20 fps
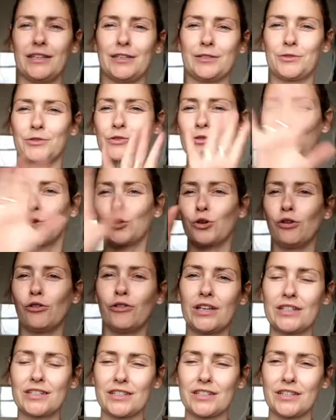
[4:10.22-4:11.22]

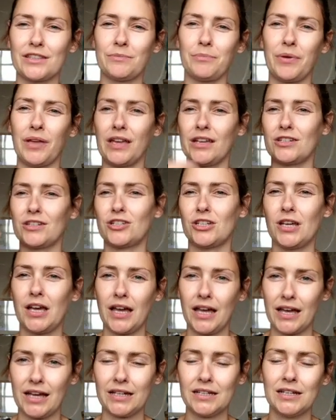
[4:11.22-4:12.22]
story to the
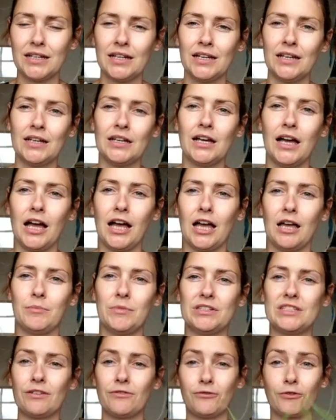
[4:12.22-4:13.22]
picture,
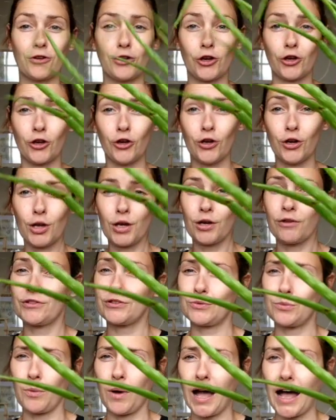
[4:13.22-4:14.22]
a different colour
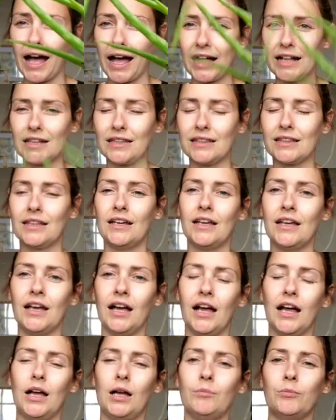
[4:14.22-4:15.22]
as well,
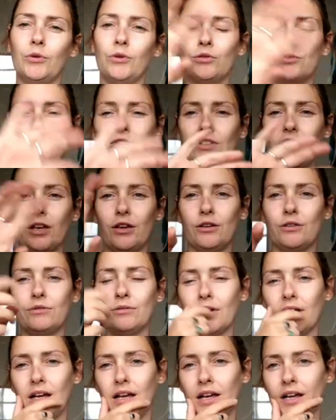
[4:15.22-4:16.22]
but
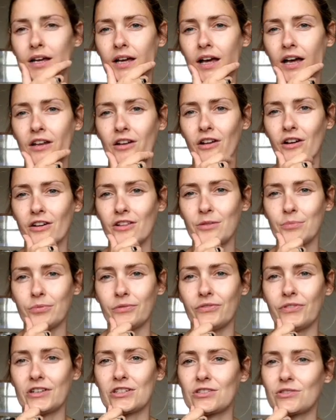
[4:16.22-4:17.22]
also a lot of the
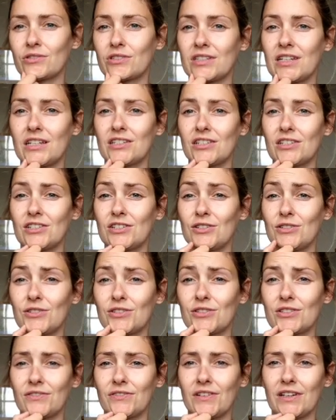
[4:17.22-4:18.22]
professionals tend to do
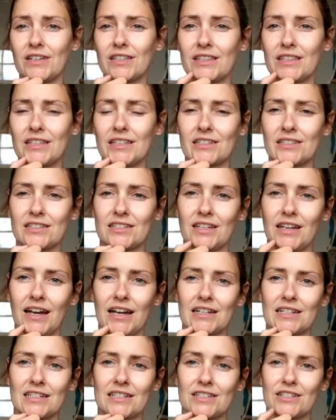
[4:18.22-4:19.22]
stuff like this to
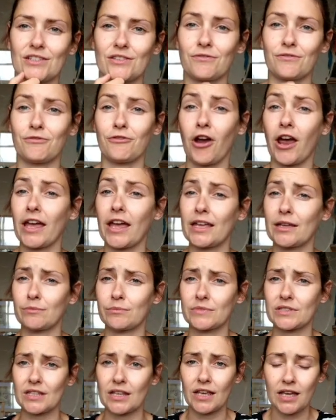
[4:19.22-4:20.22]
add into the
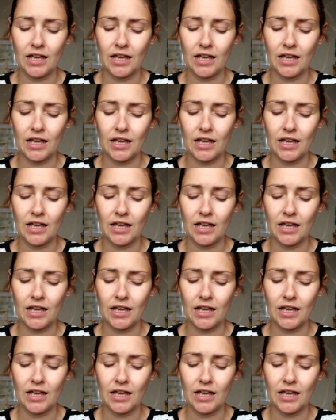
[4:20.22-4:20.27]
frames.